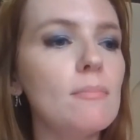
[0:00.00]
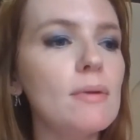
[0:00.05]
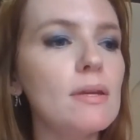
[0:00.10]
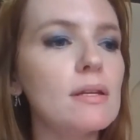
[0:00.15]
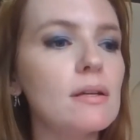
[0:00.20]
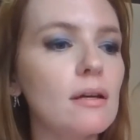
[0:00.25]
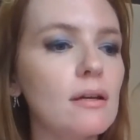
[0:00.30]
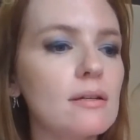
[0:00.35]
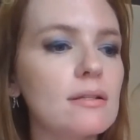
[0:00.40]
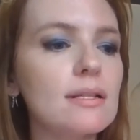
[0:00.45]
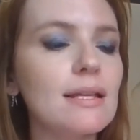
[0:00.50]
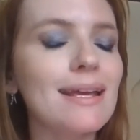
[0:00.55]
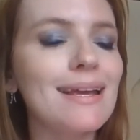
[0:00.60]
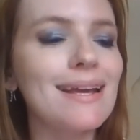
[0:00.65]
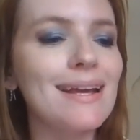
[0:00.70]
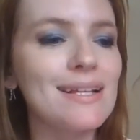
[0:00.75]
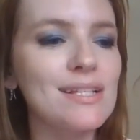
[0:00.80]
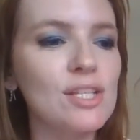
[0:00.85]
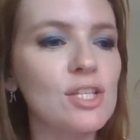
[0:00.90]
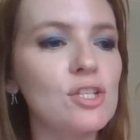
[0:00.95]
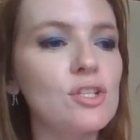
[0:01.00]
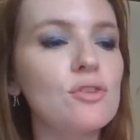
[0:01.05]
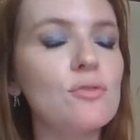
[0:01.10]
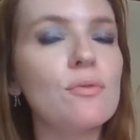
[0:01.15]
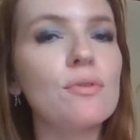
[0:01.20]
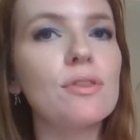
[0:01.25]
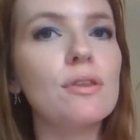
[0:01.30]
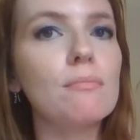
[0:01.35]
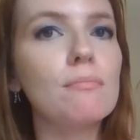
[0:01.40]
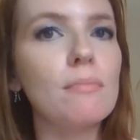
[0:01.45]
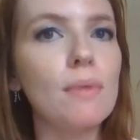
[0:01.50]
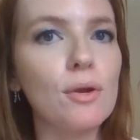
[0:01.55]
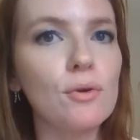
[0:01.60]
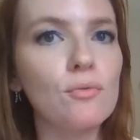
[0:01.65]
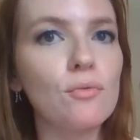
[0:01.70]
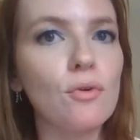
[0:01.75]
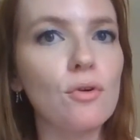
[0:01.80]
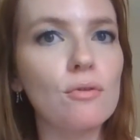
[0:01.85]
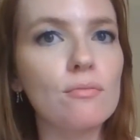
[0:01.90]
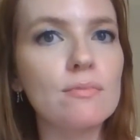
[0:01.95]
because it has to do with the
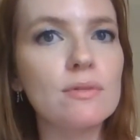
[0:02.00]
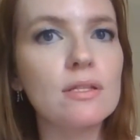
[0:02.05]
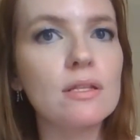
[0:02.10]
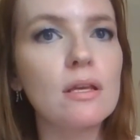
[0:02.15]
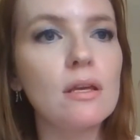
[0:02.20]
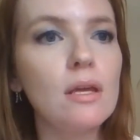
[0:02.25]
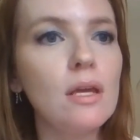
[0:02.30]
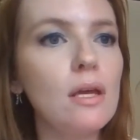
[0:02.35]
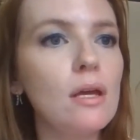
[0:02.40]
microbes